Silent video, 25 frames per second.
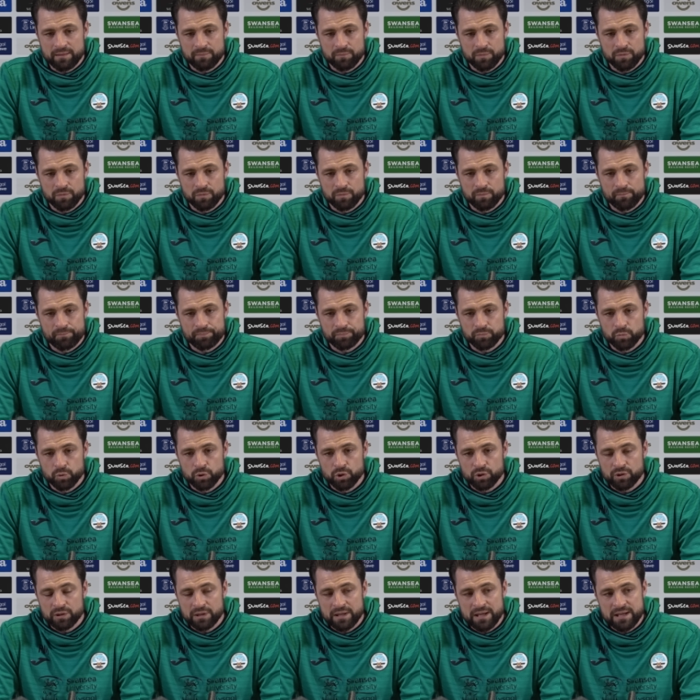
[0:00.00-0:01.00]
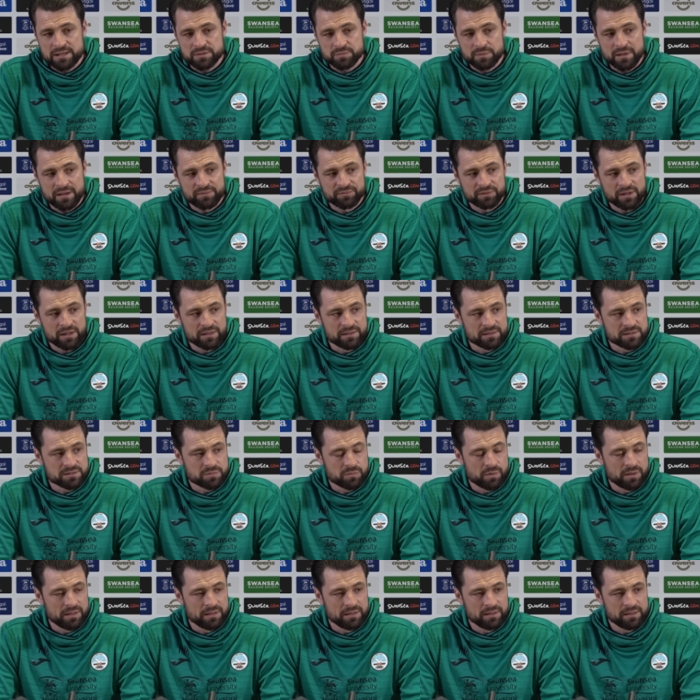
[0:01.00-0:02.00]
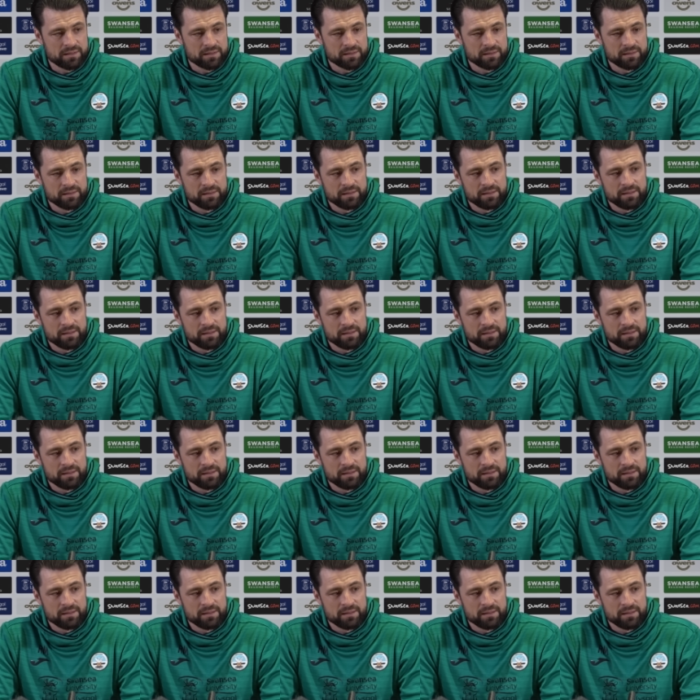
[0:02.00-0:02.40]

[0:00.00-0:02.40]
and we'll, we'll look at that as we have done this week.